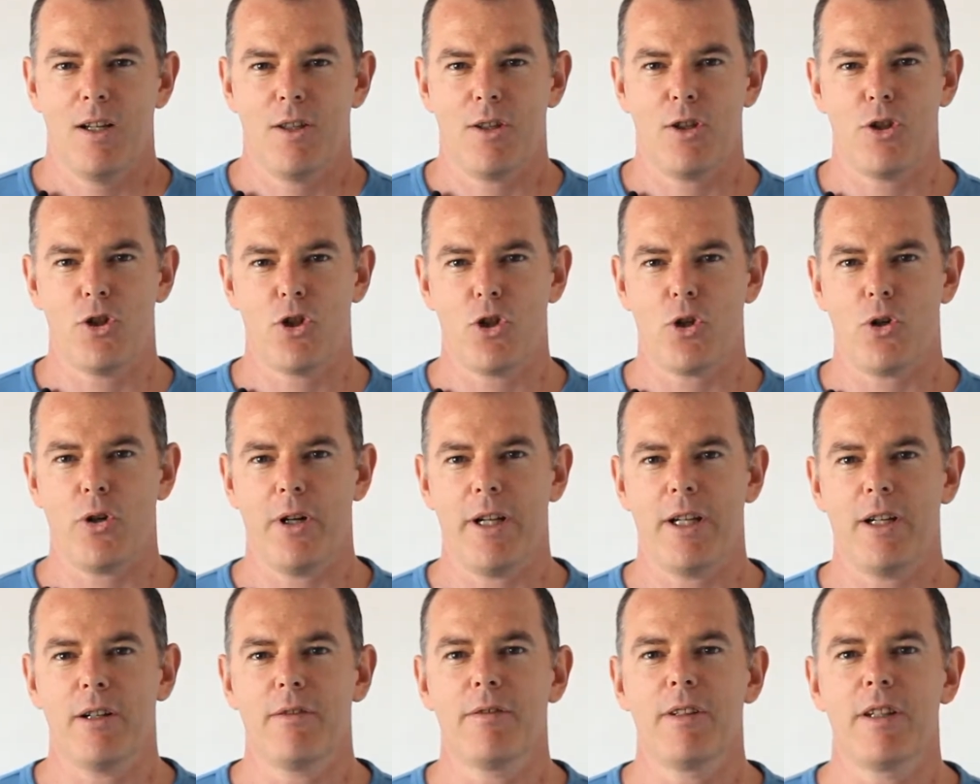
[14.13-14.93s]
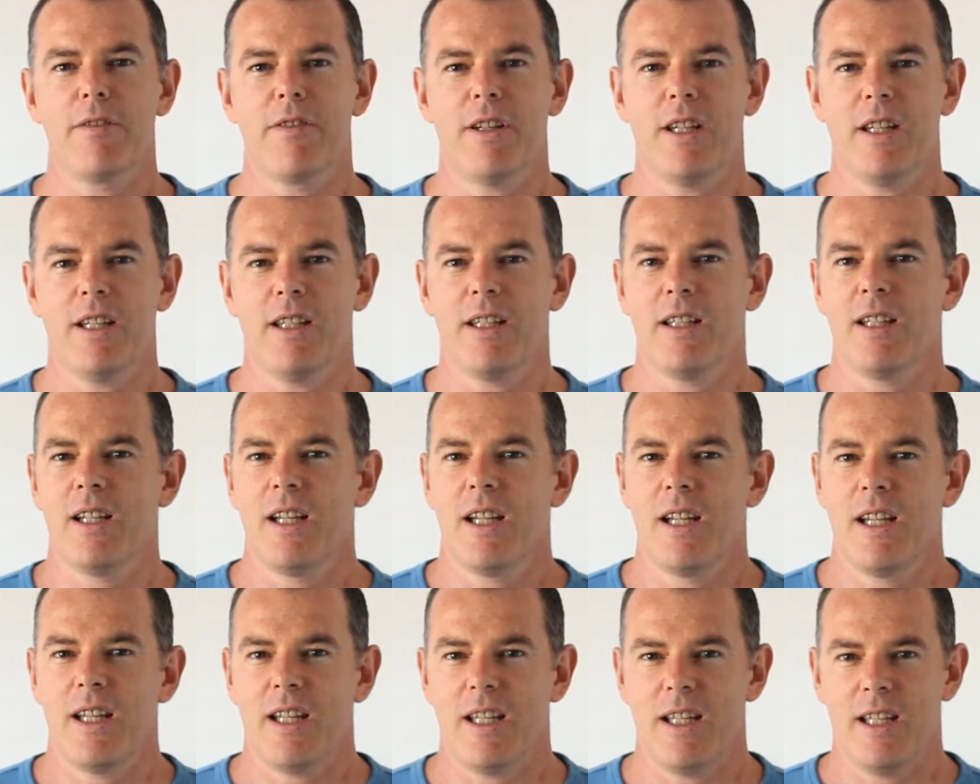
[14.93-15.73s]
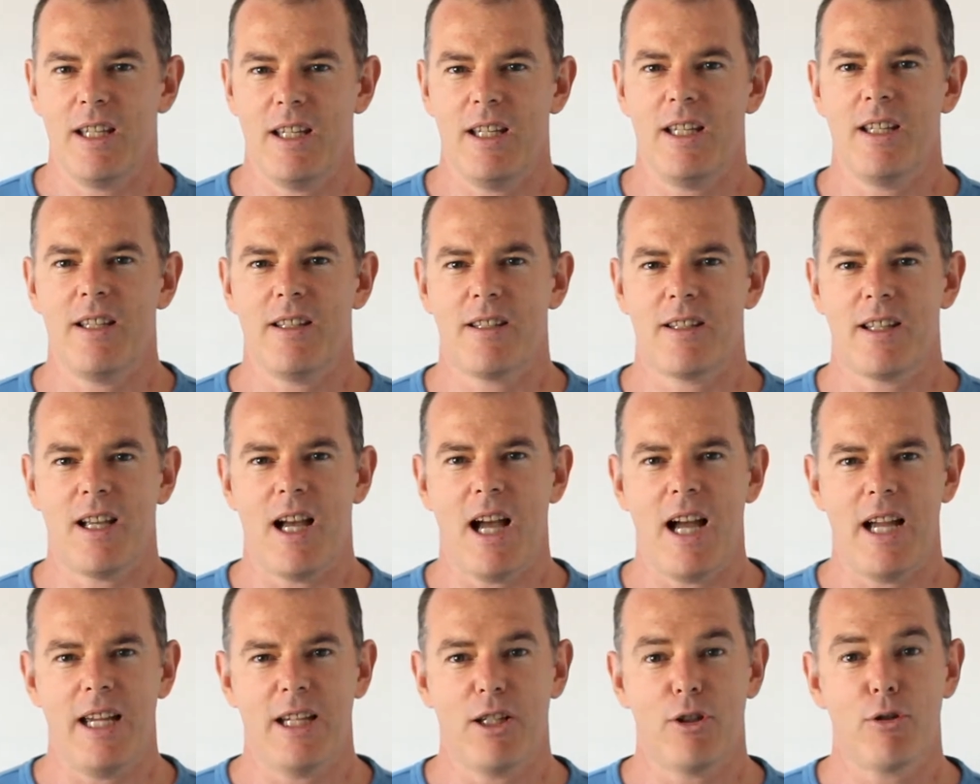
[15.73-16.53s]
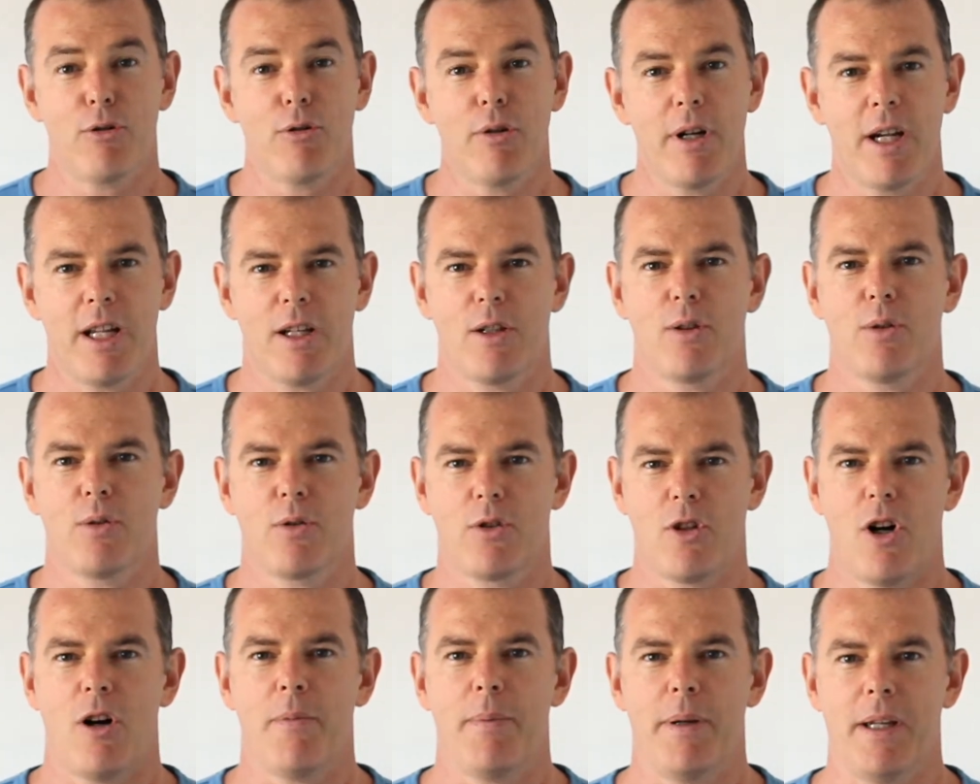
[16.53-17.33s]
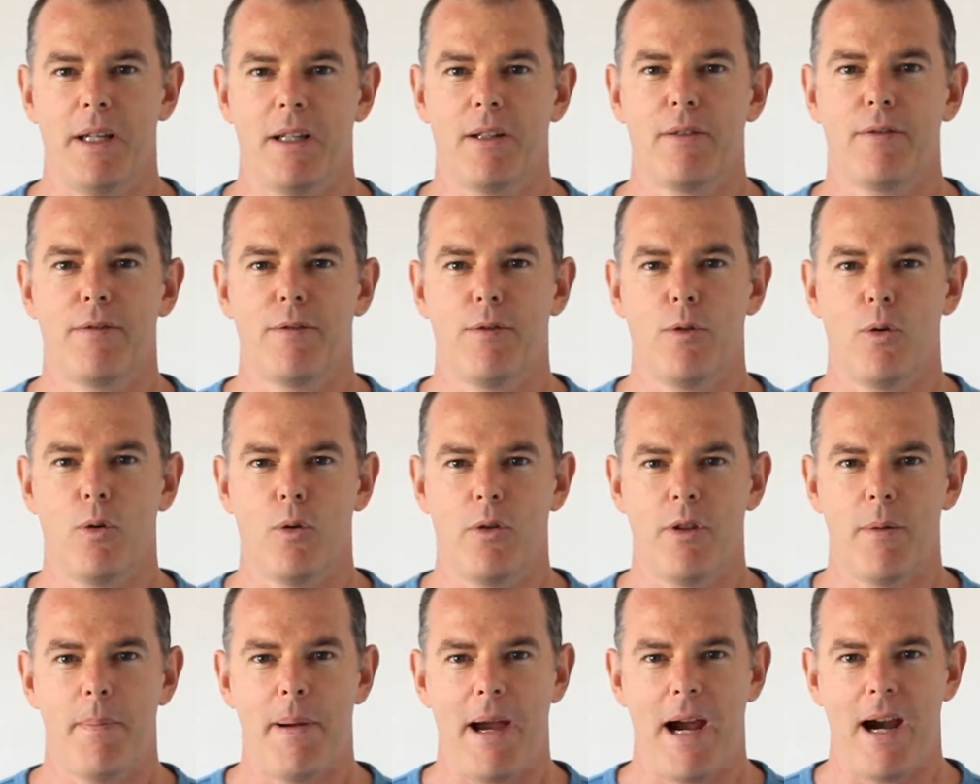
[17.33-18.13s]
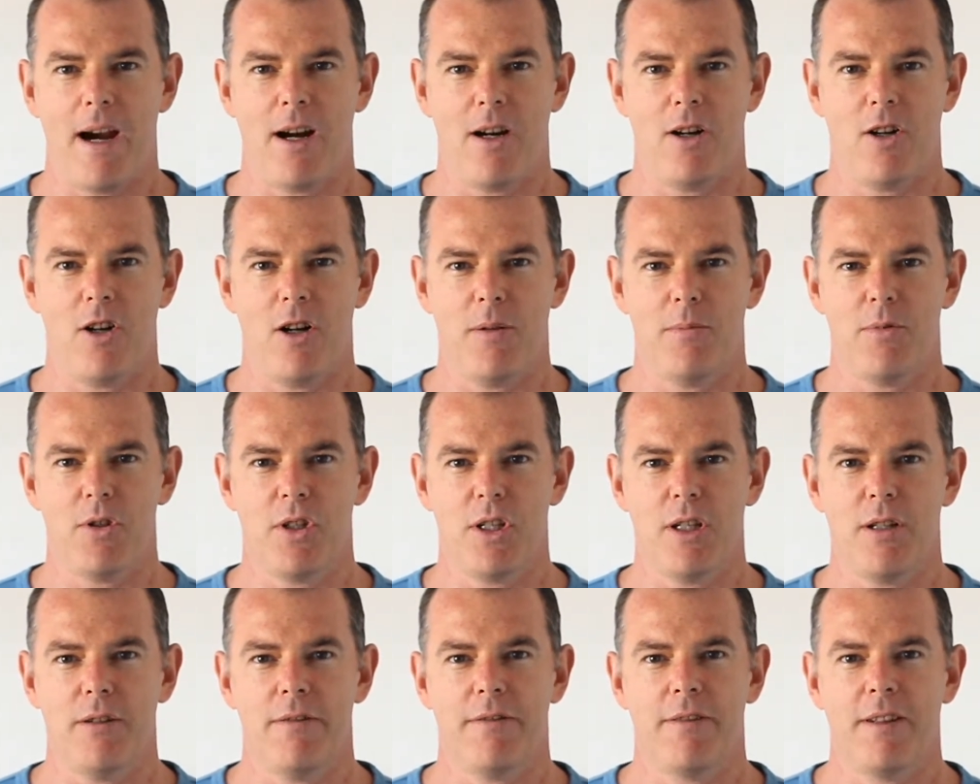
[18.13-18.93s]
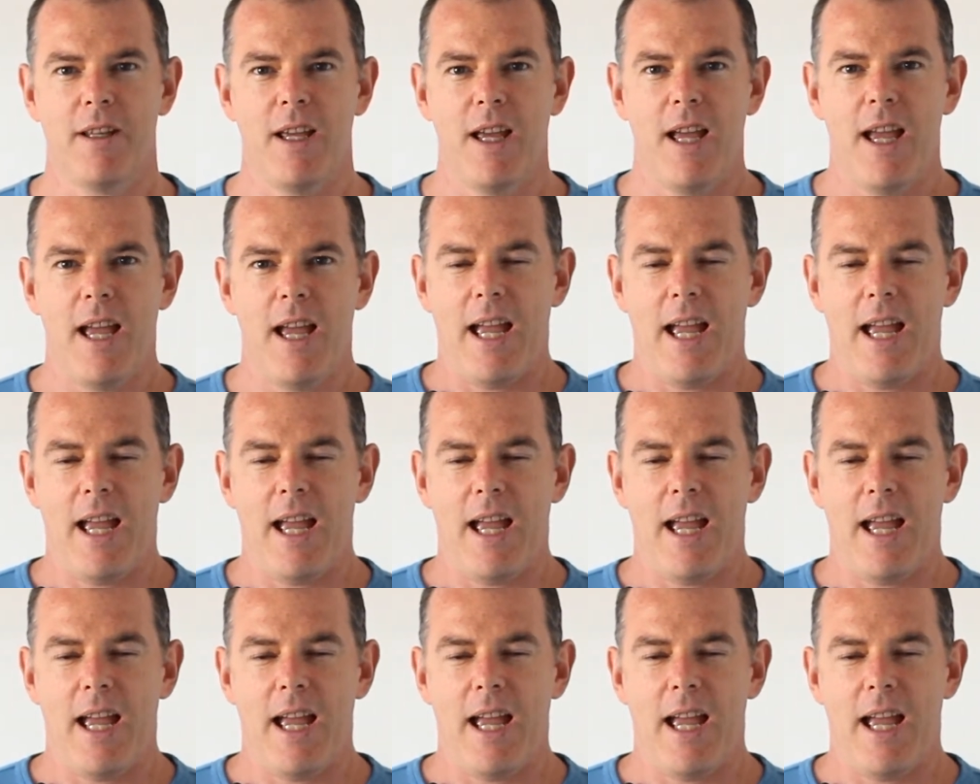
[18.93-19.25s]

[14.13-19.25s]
The joy of living is a critical topic for the paradigm shift,